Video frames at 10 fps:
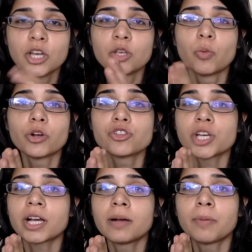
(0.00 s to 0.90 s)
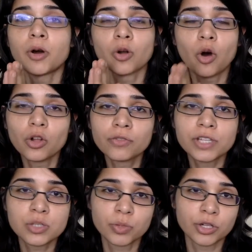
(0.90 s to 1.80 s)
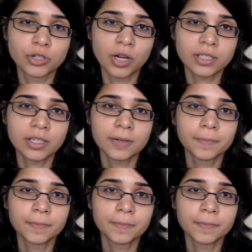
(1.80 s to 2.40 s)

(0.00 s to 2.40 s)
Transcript: You want to check up on all of these with your doctor.